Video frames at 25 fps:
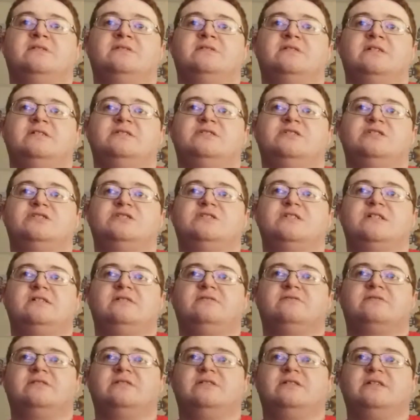As AJ
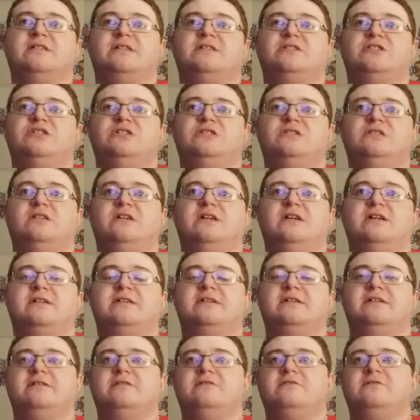Styles getting out of that chin lock
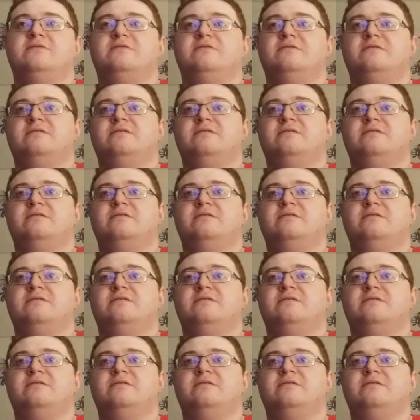here.